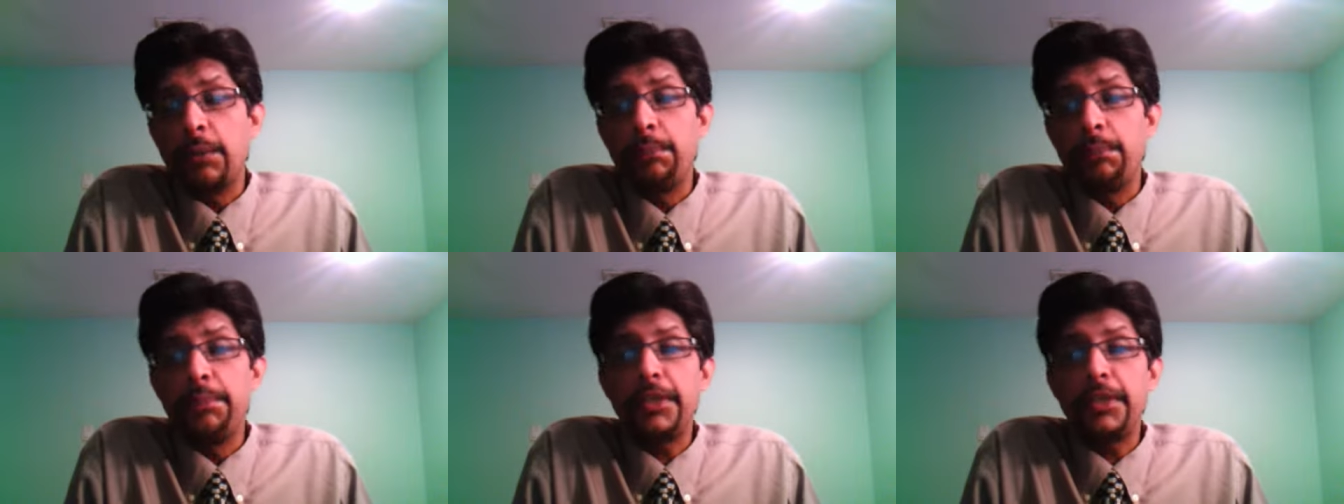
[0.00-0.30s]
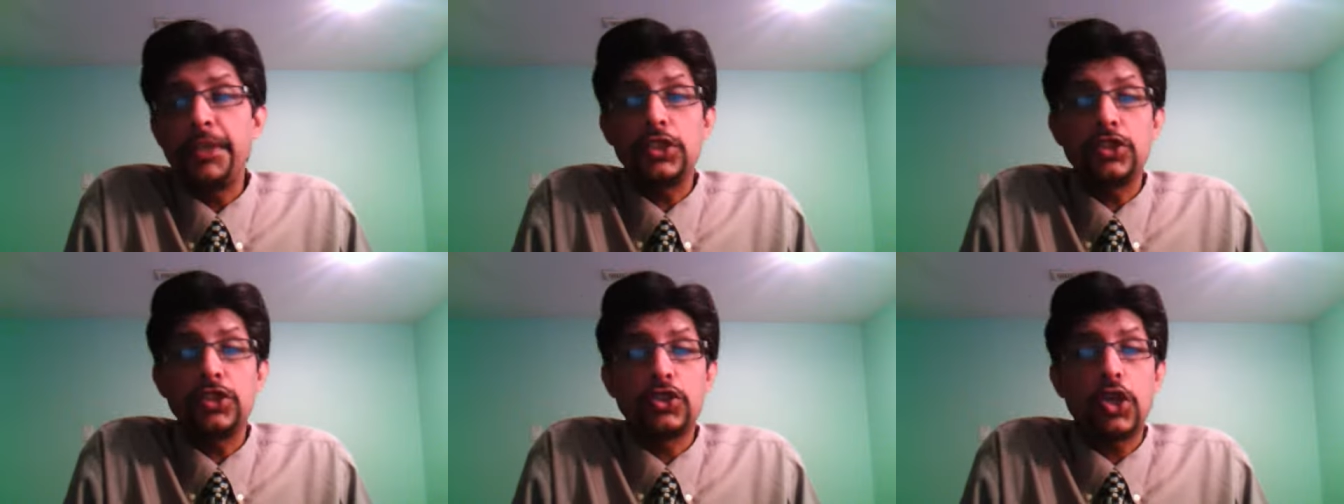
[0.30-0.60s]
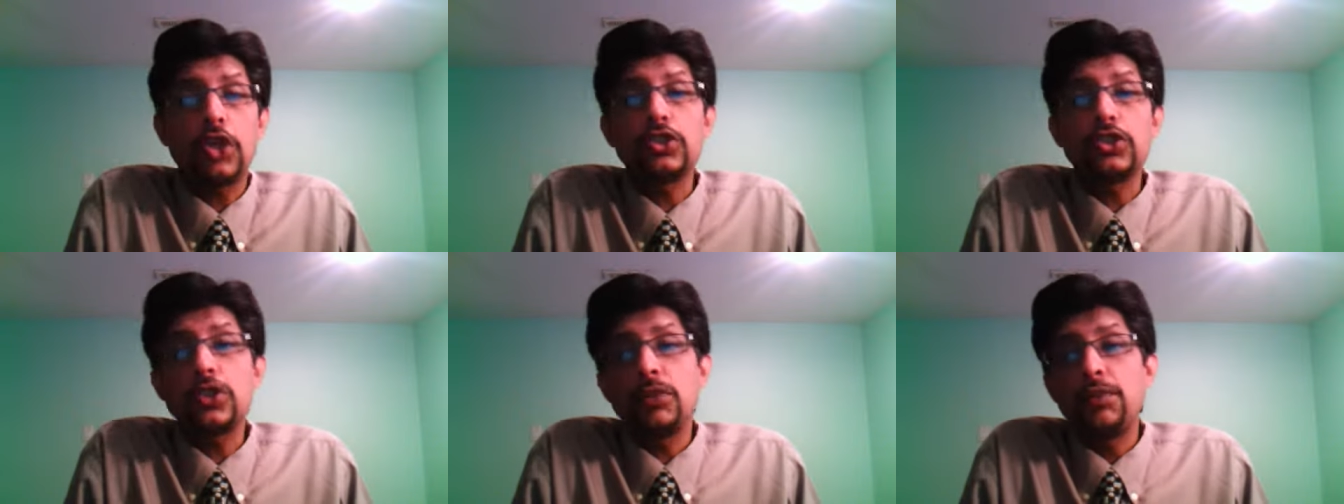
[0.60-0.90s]
Mitchell
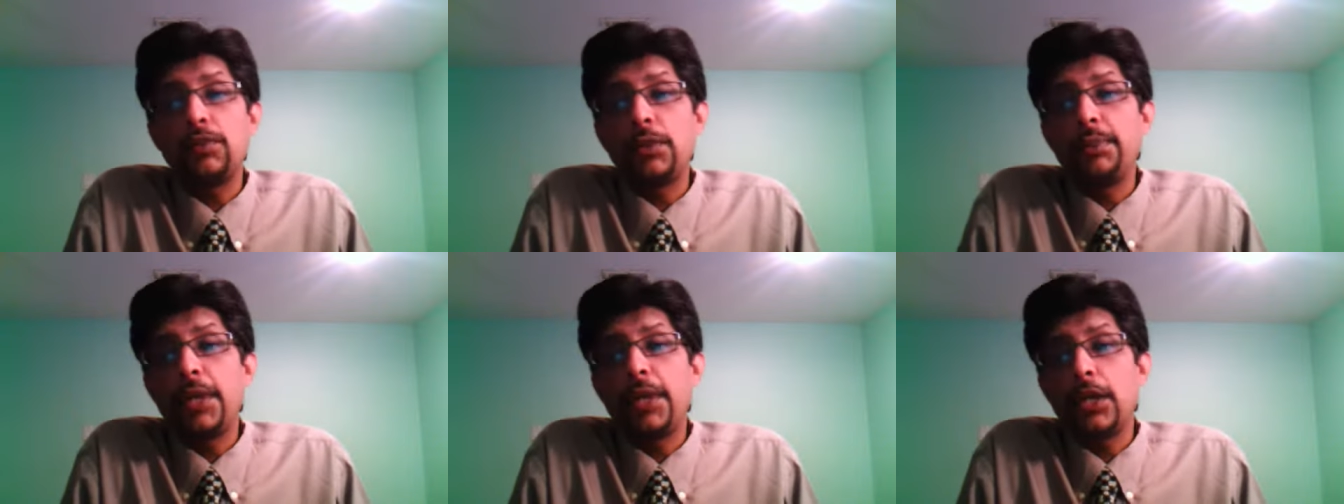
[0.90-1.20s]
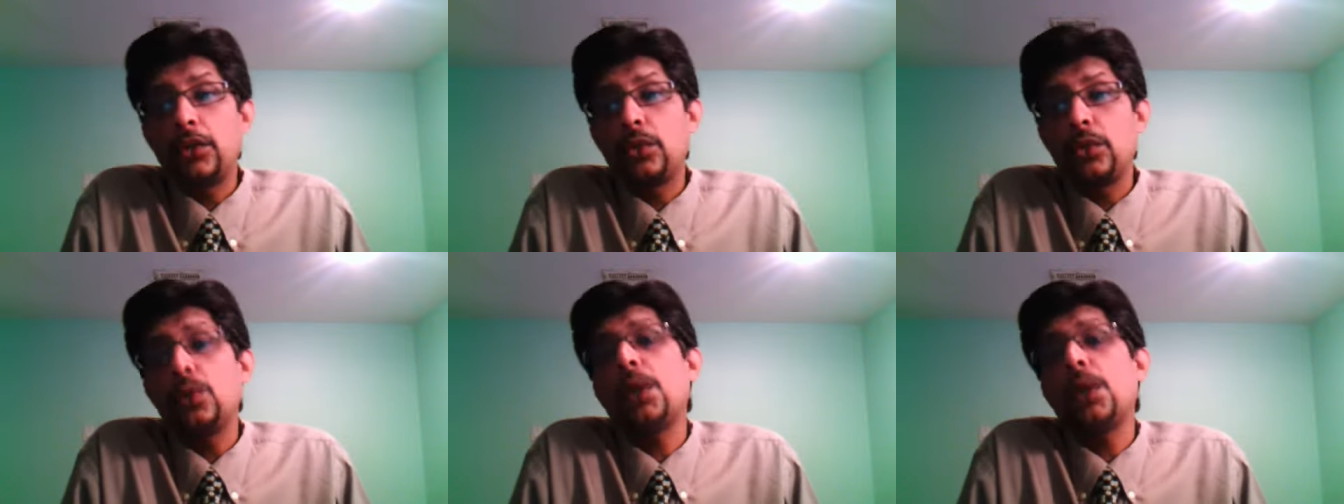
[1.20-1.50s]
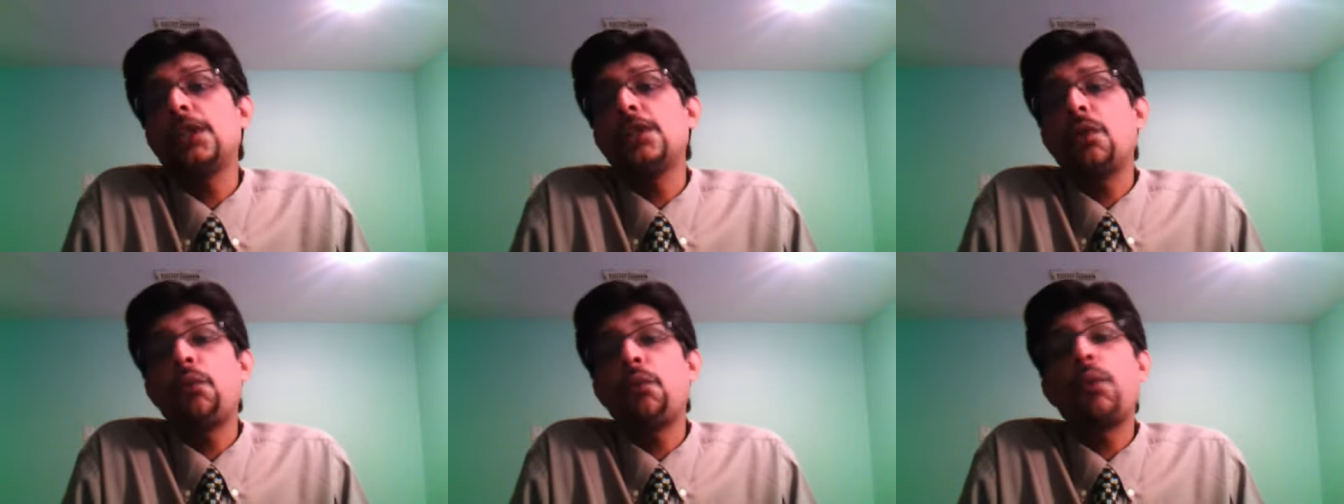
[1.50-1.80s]
Johnson will be at you
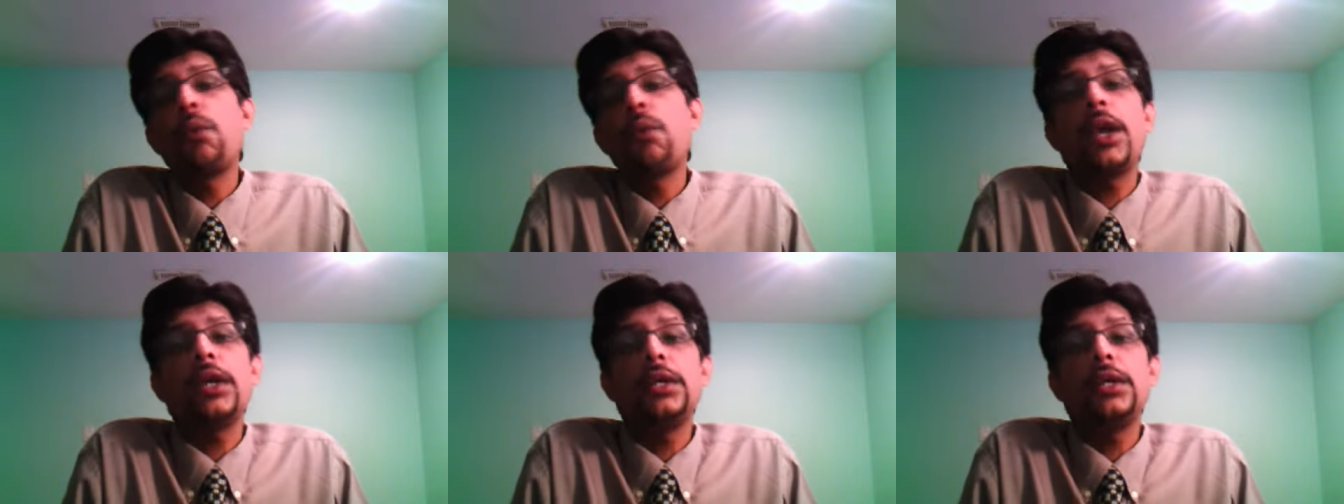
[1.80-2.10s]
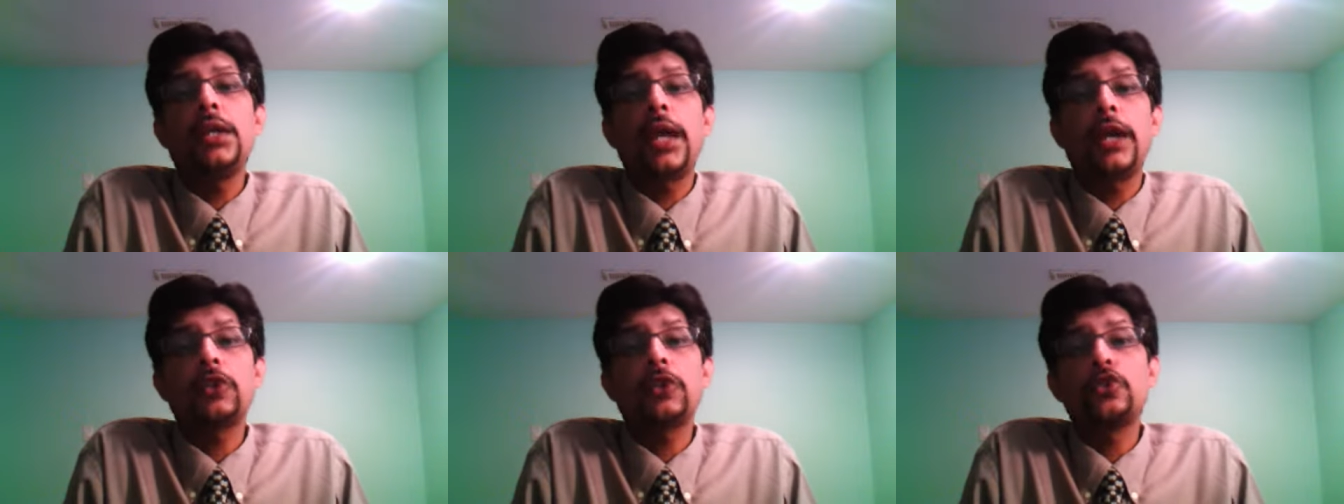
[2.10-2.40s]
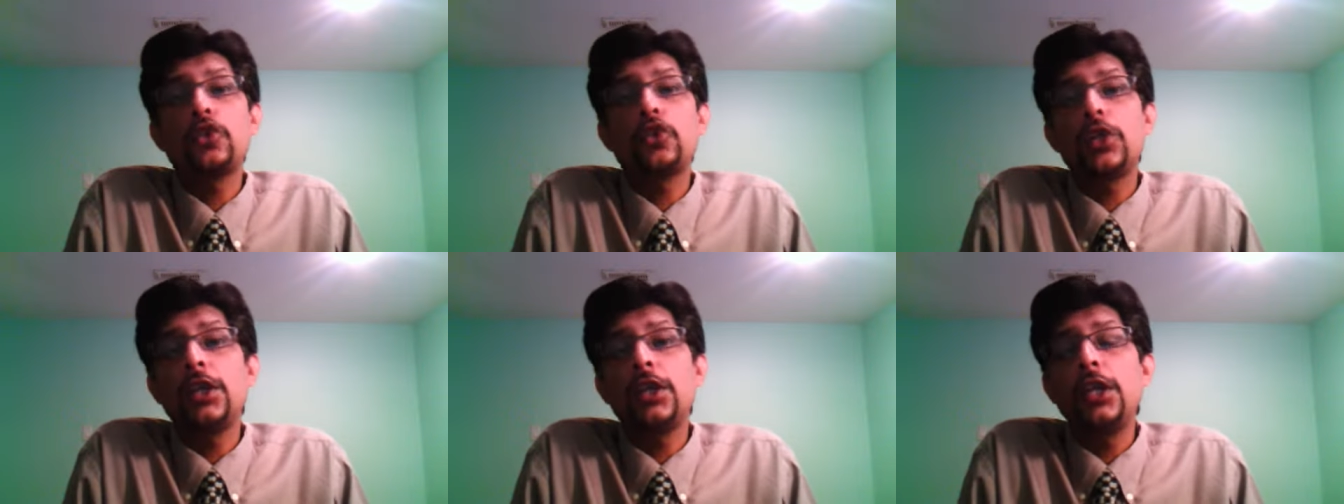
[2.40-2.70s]
and the way he
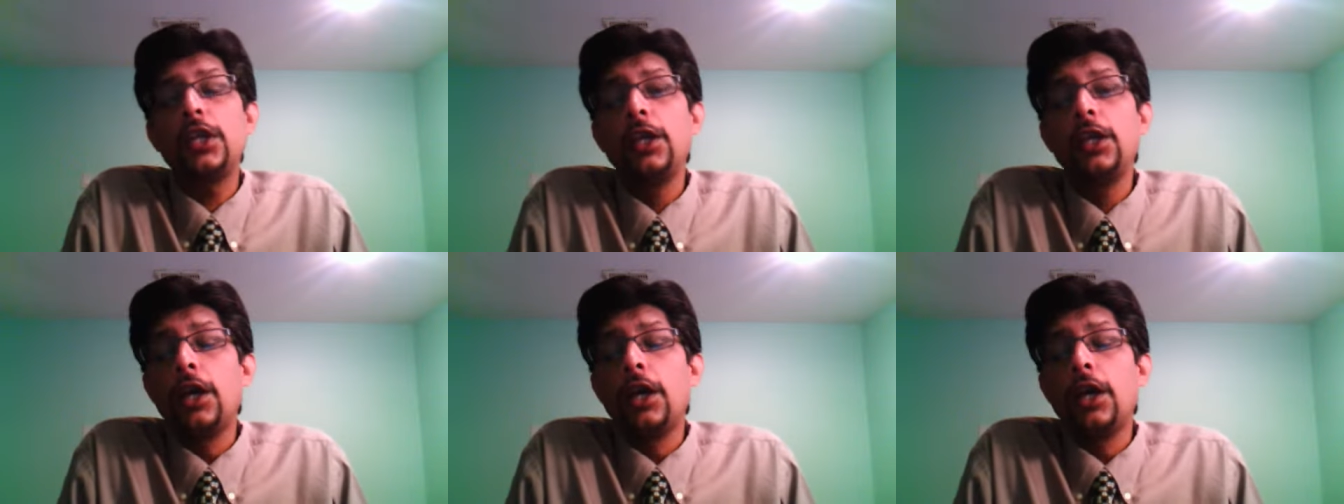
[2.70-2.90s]
actually